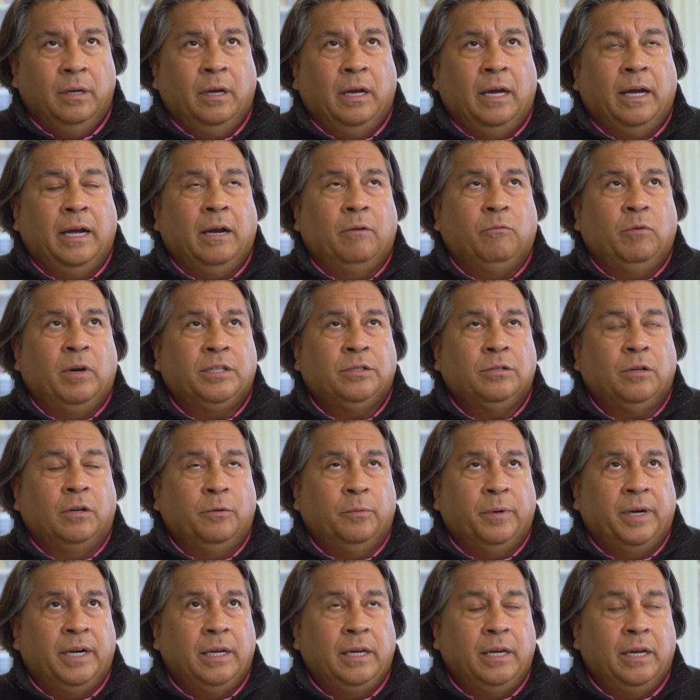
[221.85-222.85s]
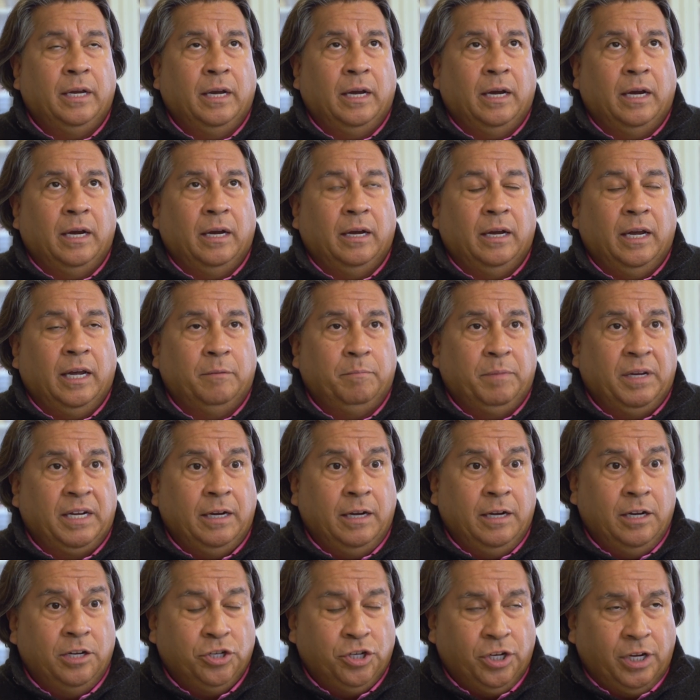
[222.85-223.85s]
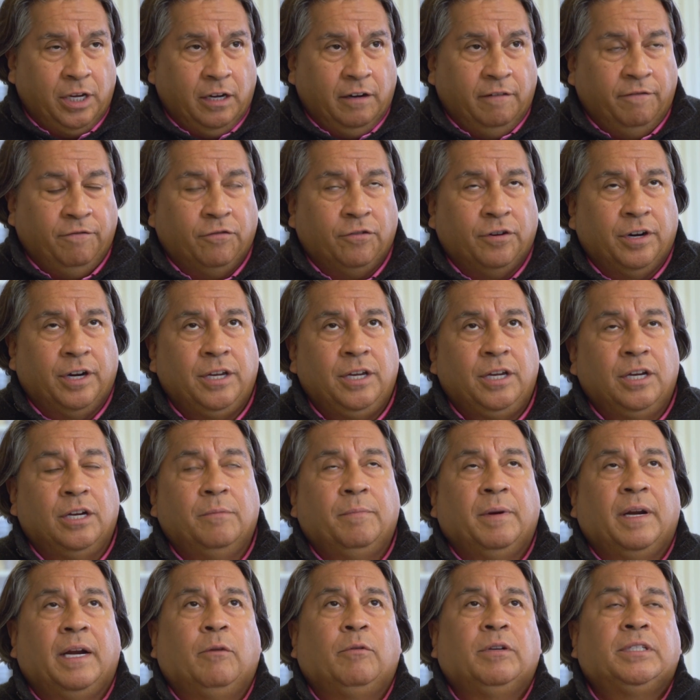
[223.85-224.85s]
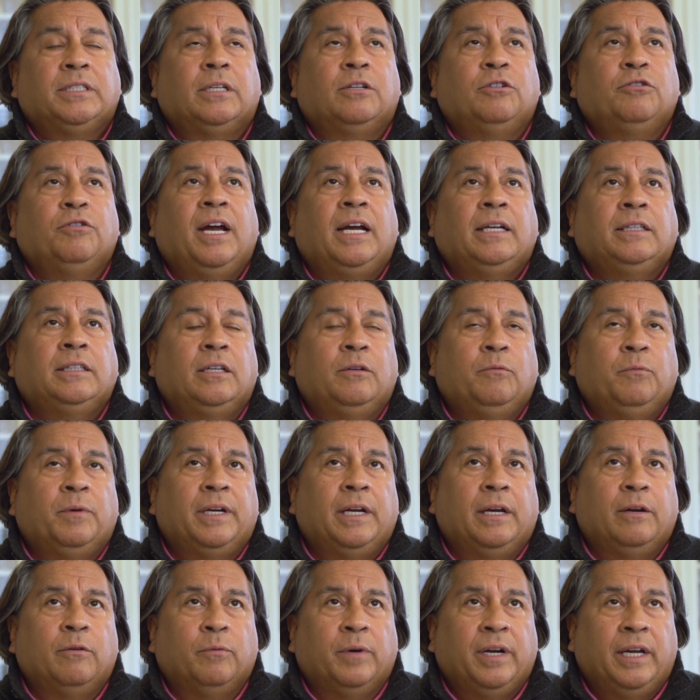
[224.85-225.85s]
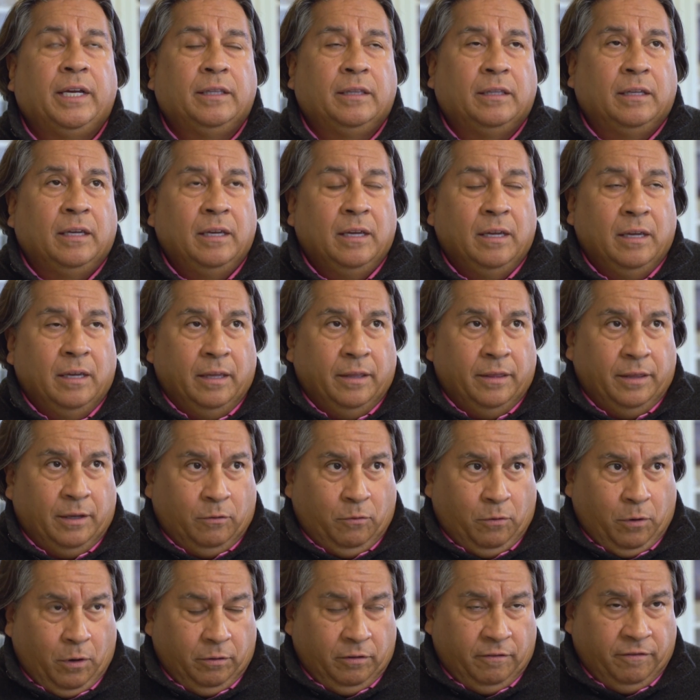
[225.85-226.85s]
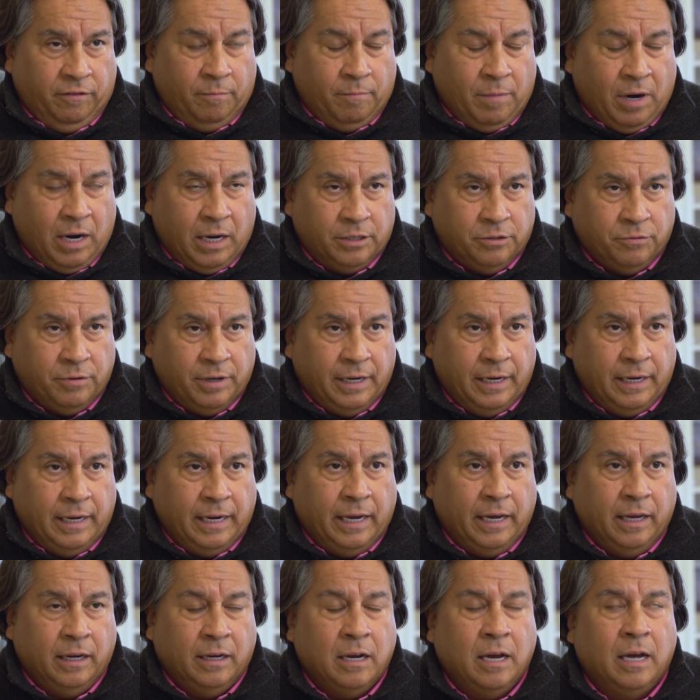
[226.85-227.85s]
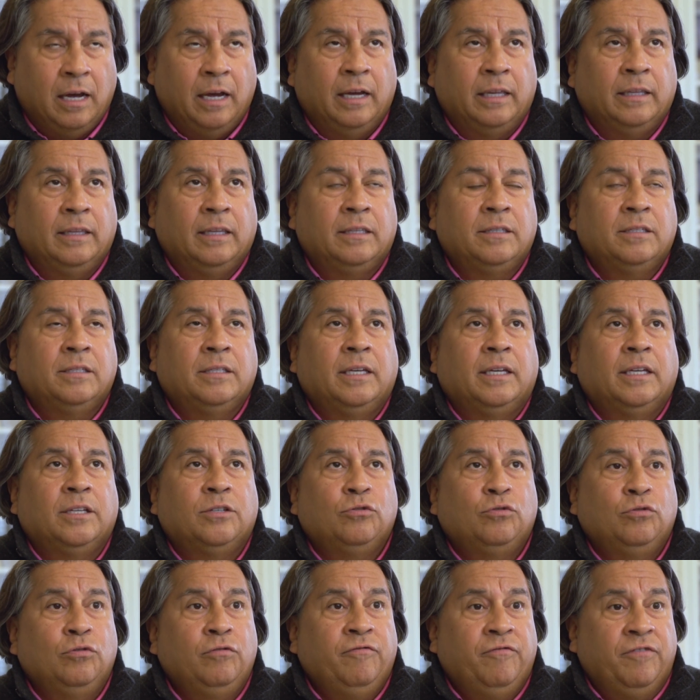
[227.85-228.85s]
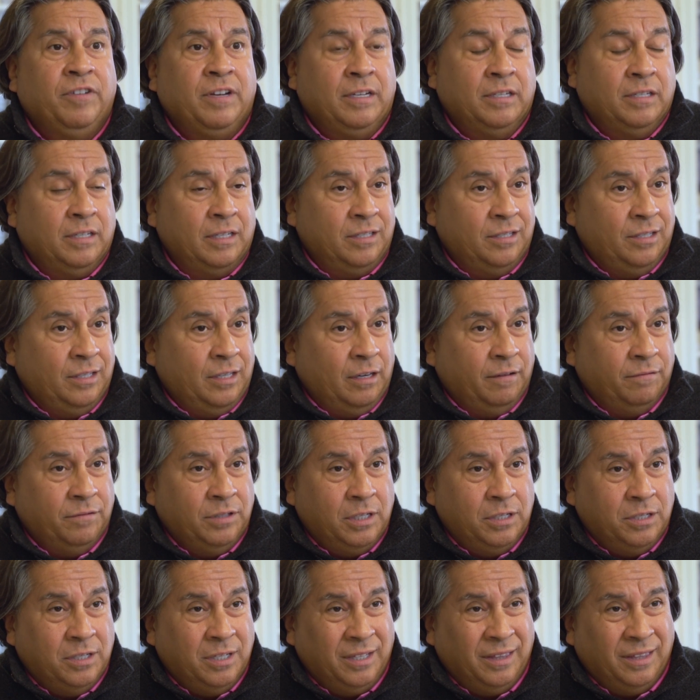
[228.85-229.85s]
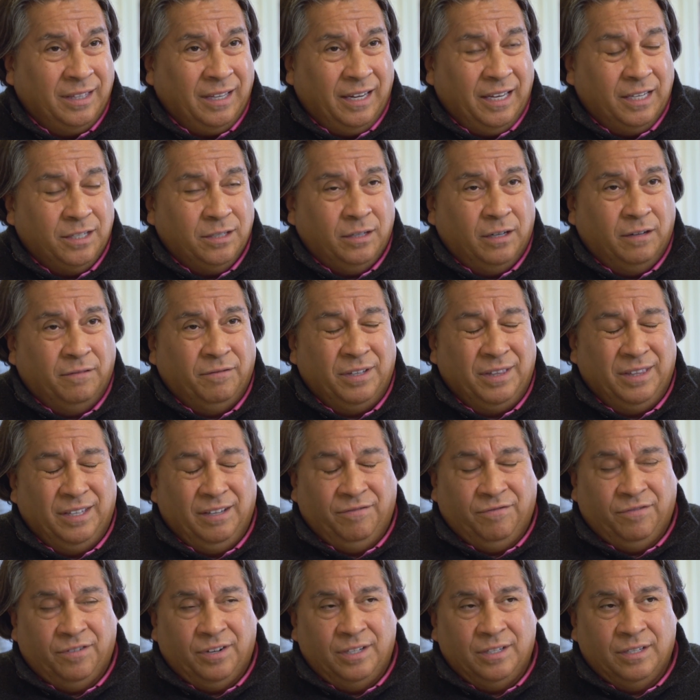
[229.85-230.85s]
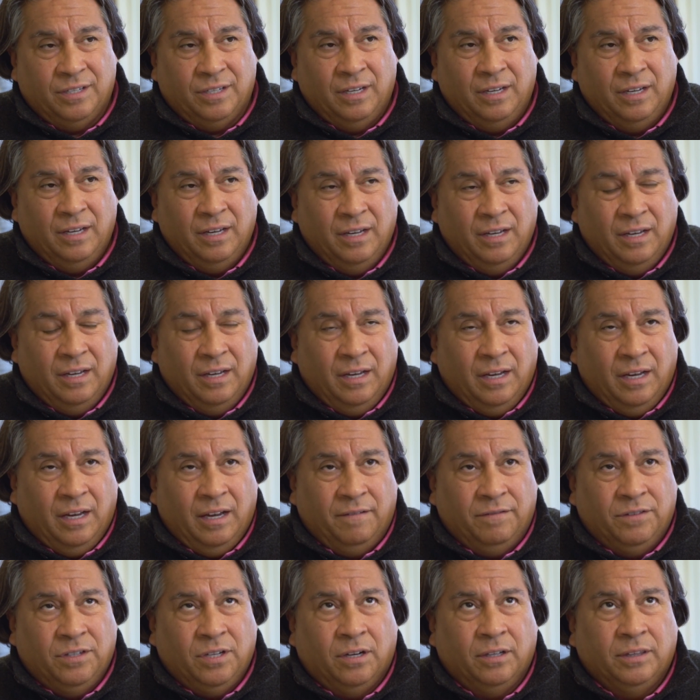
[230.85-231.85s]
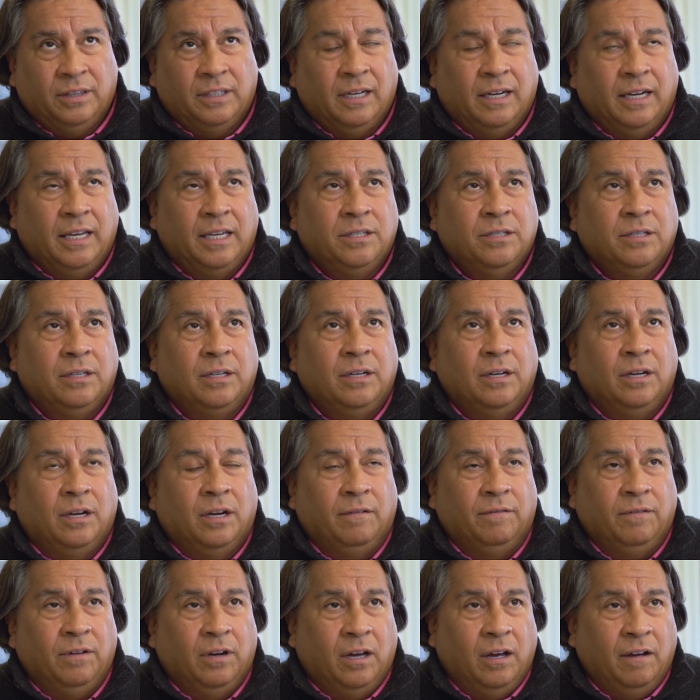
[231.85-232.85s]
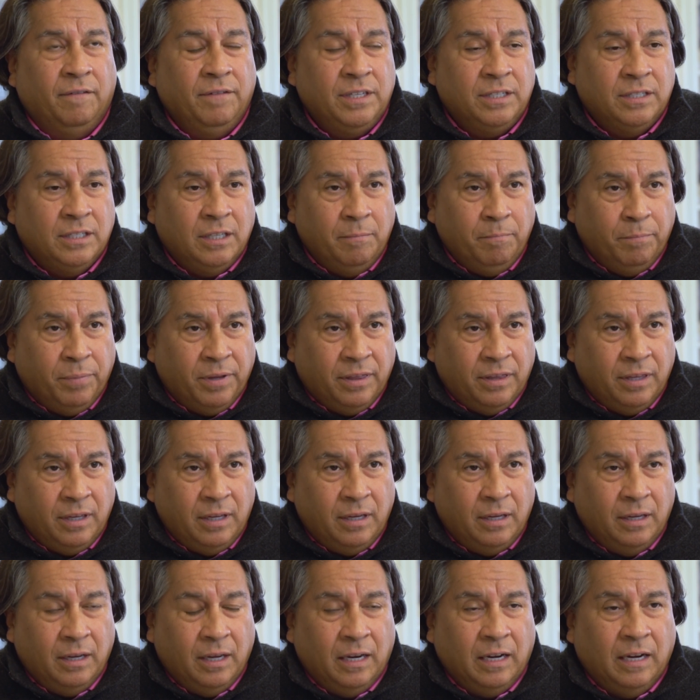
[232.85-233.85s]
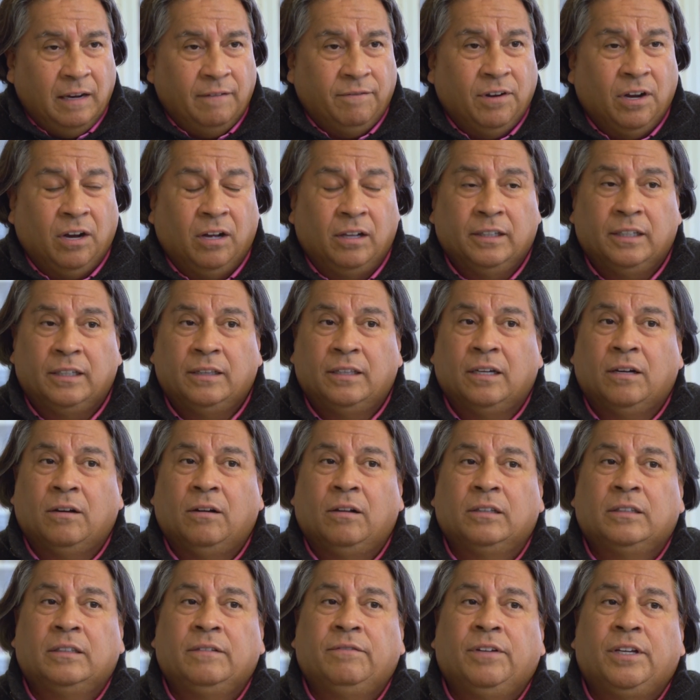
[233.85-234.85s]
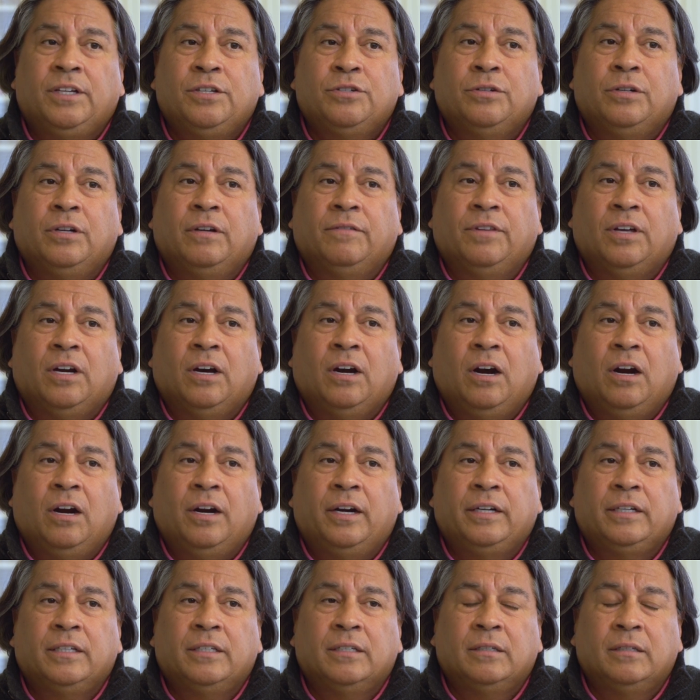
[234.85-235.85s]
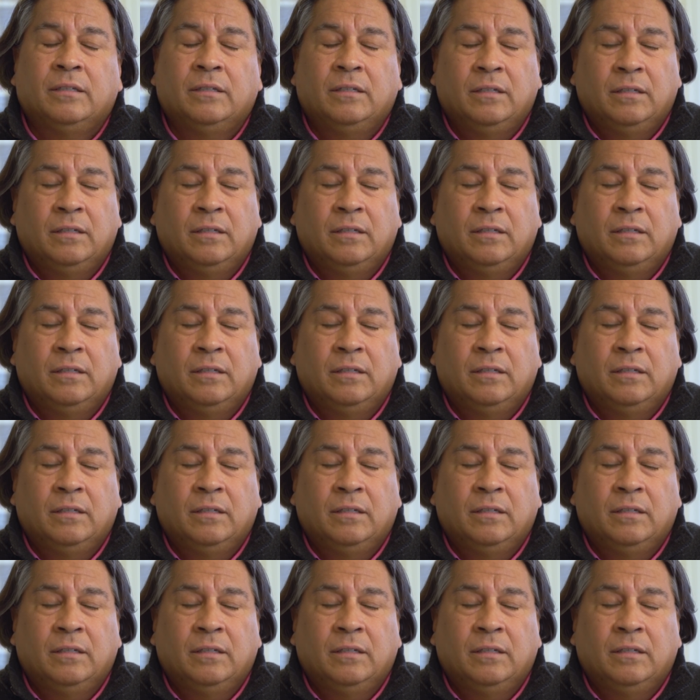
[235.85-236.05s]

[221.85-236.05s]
I was already, had been initiated for a year, but I was attracted when I read the quote from Hazrat Inayat Khan that says, "Sufis, instead of teaching the lesson of indifference, have taught the lesson of love and sympathy and have called it the cultivation of the heart."